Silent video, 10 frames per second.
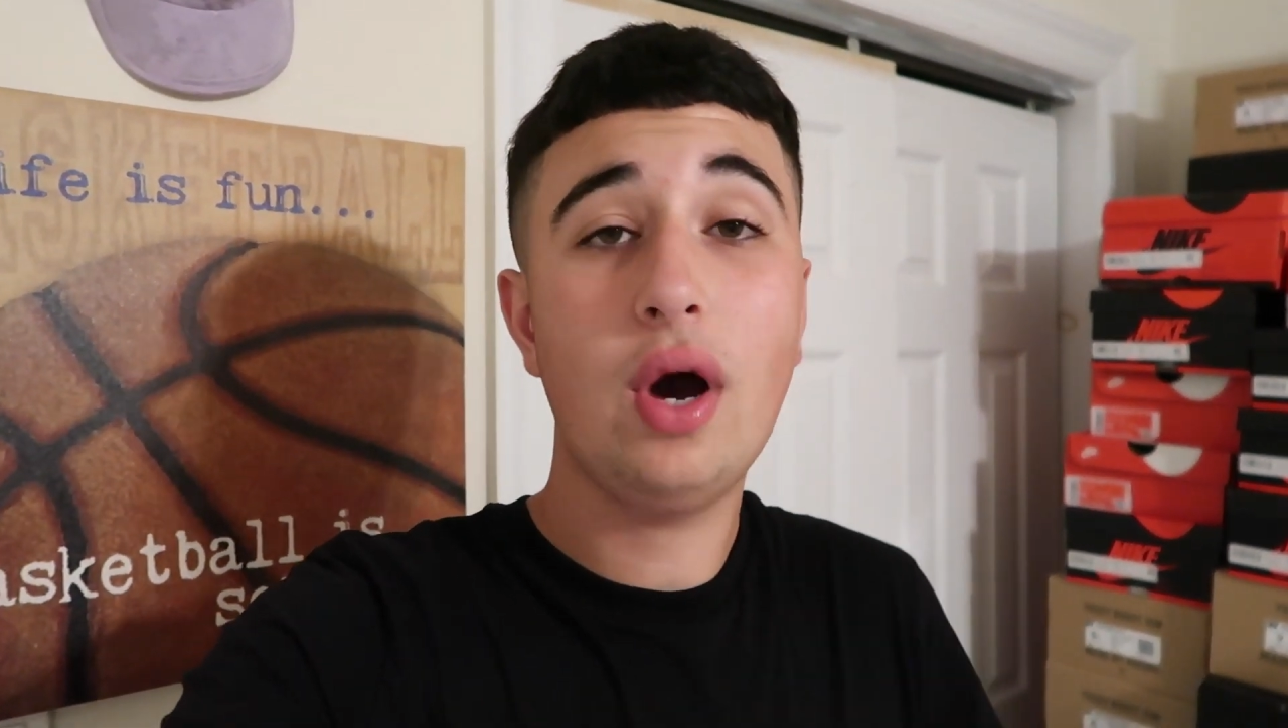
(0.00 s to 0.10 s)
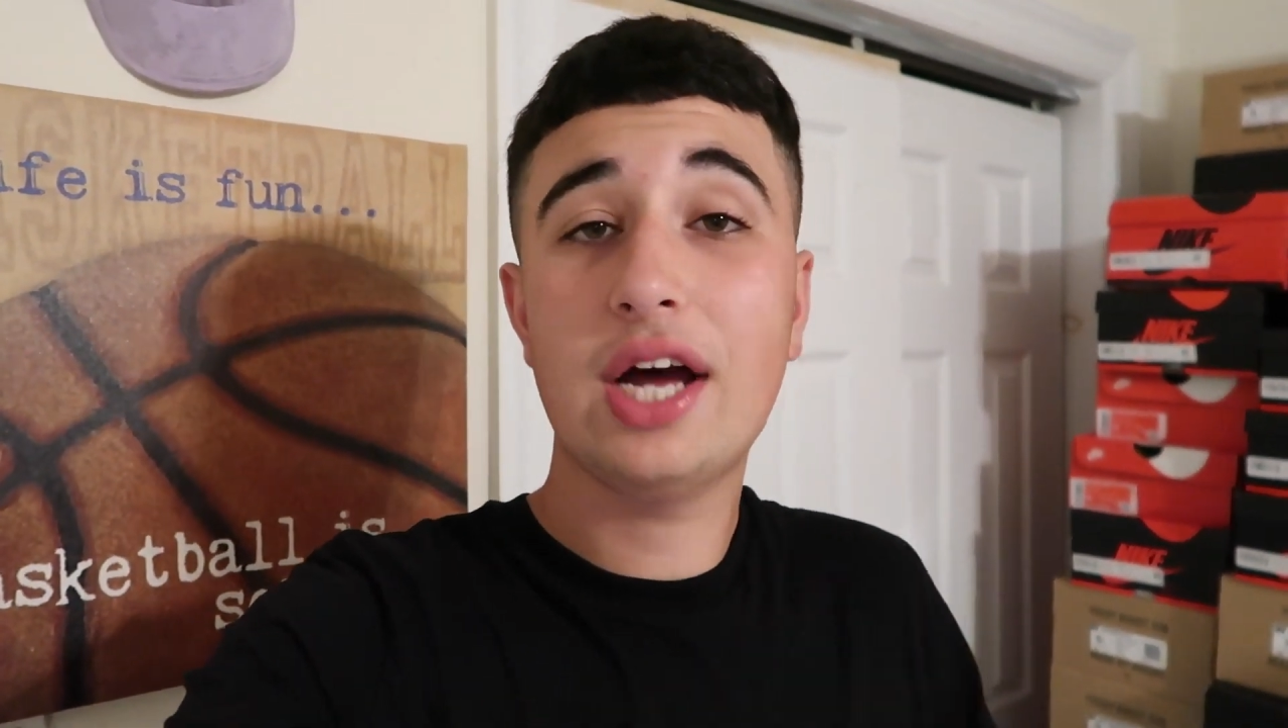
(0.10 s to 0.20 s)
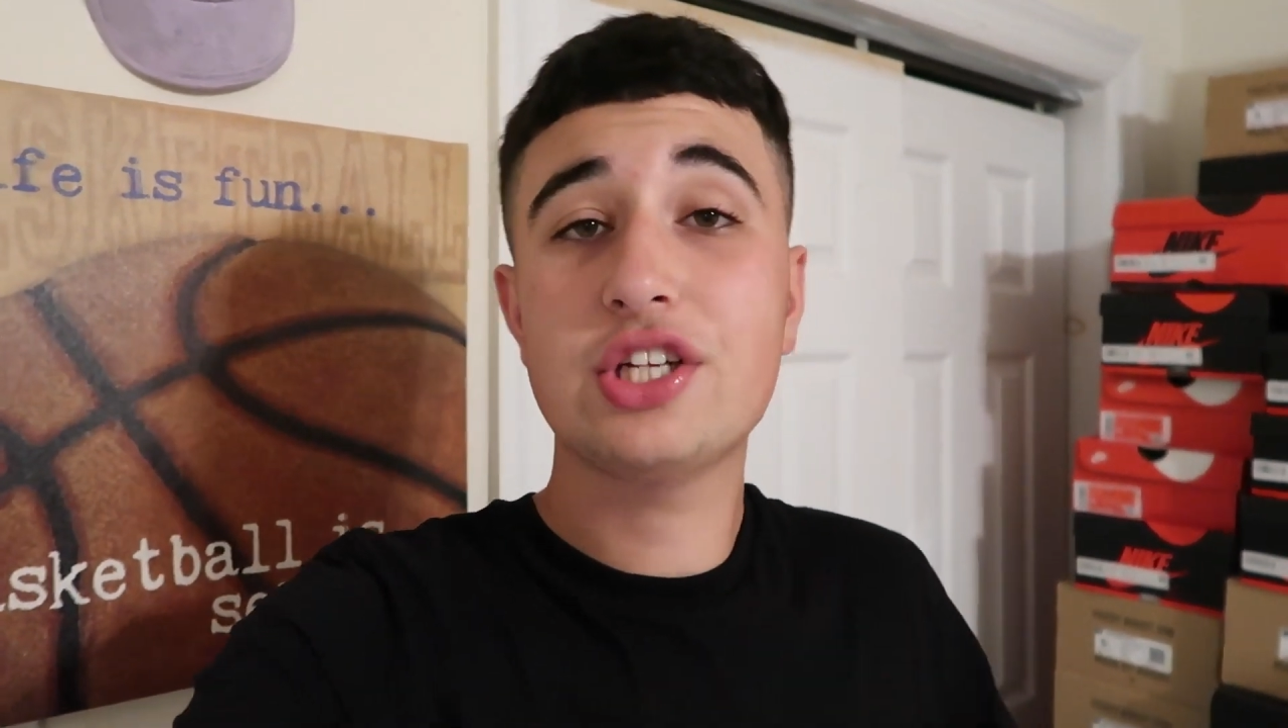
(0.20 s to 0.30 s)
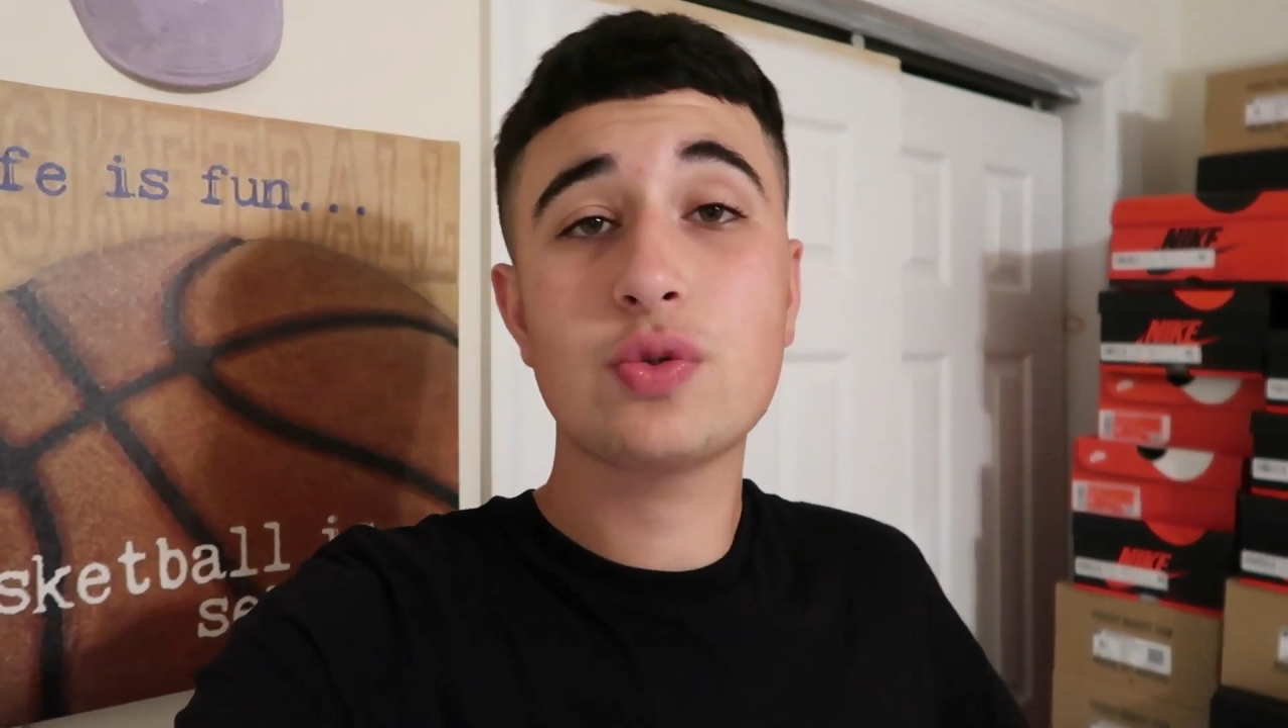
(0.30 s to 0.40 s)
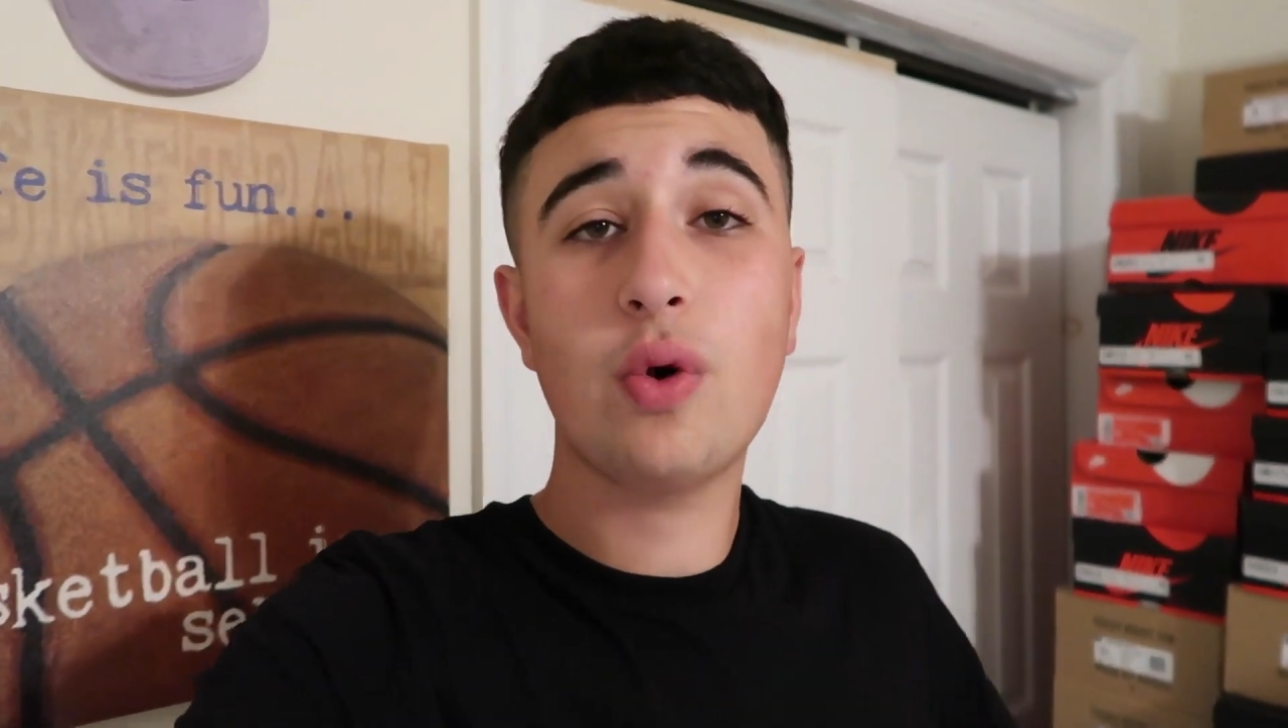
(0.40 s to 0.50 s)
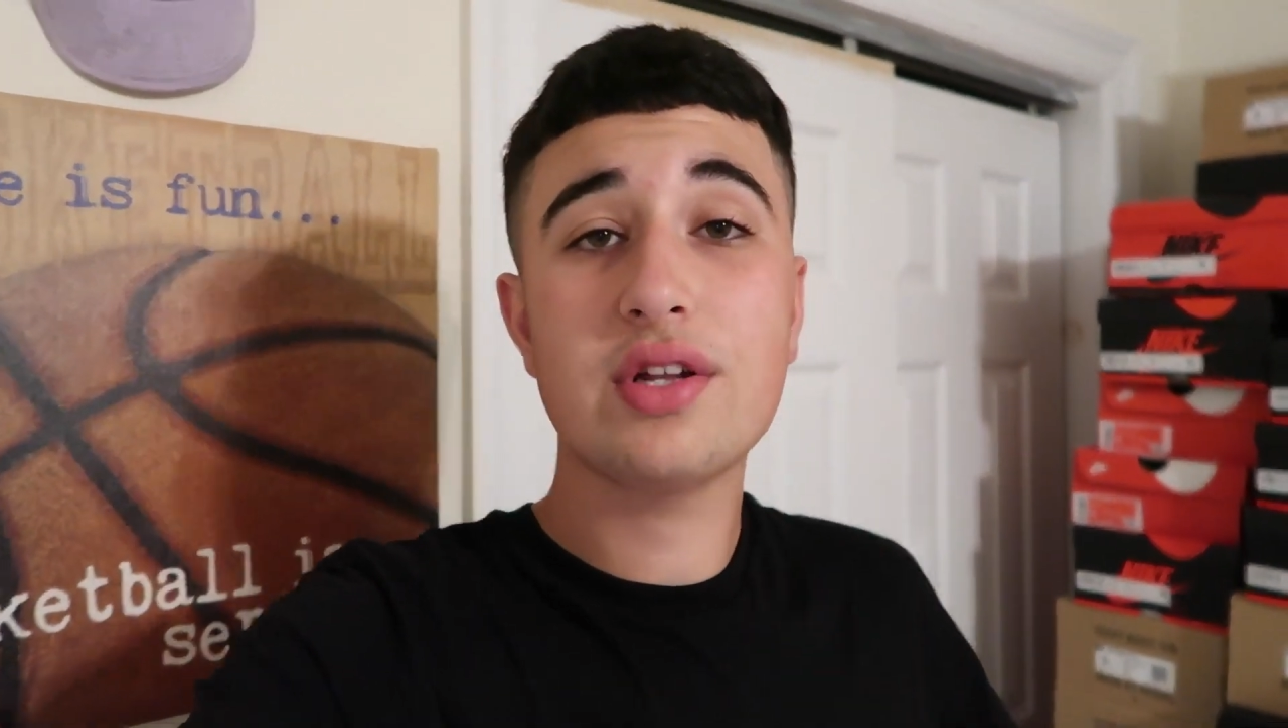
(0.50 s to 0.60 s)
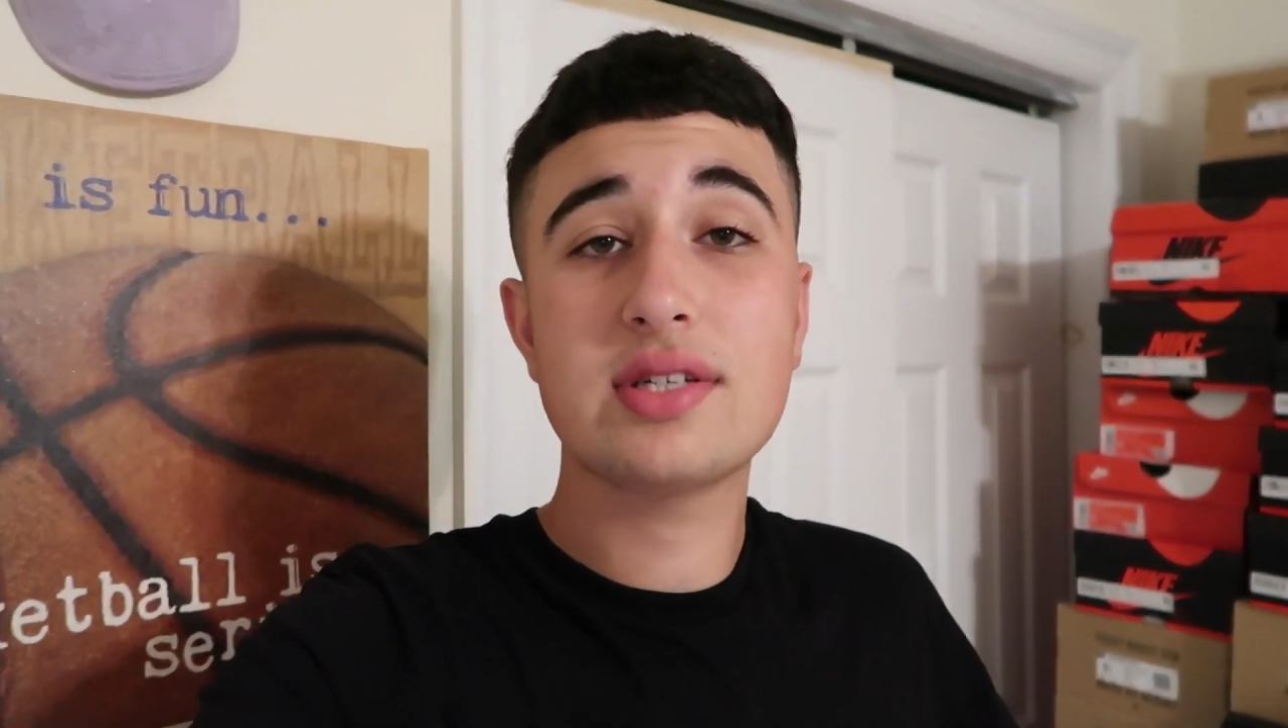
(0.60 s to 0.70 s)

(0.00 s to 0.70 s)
I just wanted